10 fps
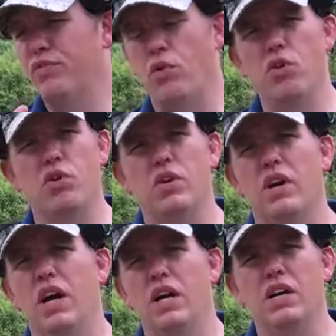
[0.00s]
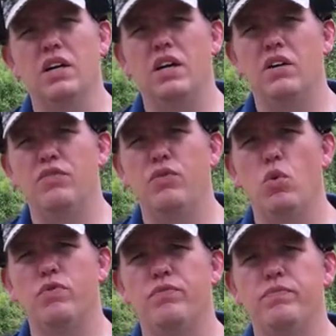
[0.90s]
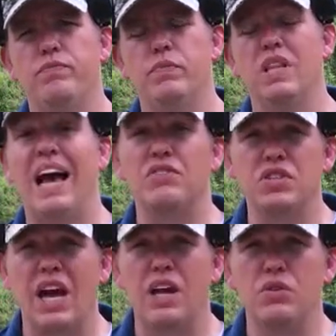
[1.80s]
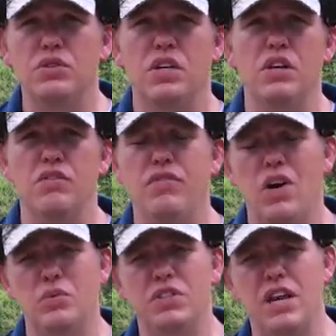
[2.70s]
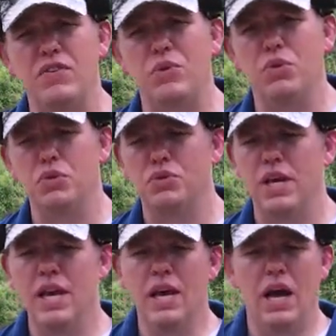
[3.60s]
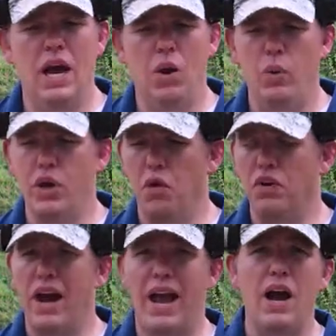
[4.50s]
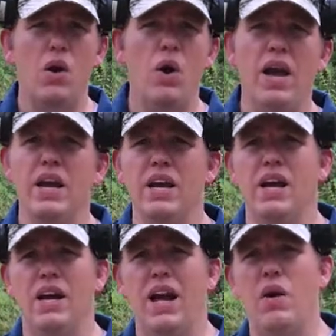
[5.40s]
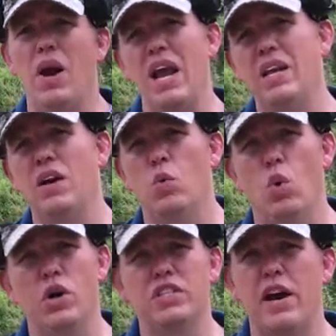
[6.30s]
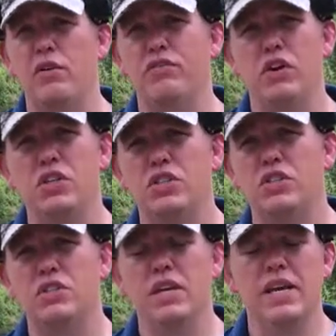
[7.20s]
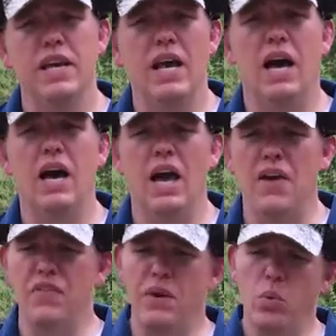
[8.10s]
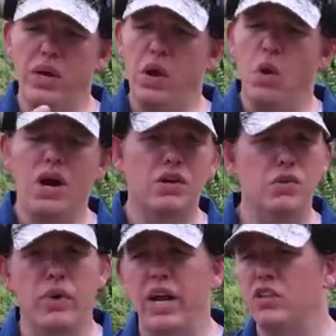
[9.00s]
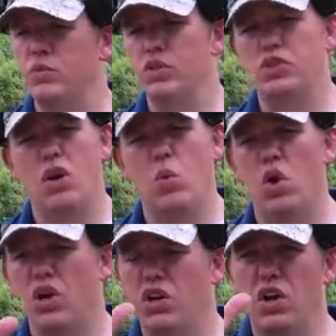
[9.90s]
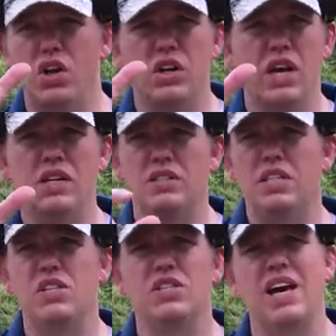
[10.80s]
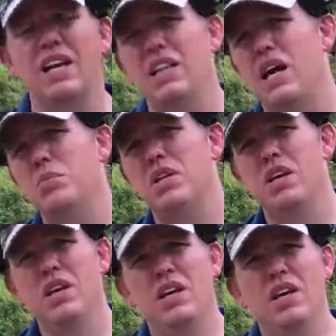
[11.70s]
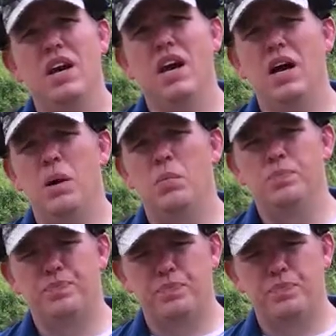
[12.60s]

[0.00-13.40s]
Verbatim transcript: four uh, uh, four lifestyles, of firearm safety rules. Uh, we go over how a uh, how a handgun works, how it functions, uh, and then we go out on the range. We start working on teach sight alignment, um,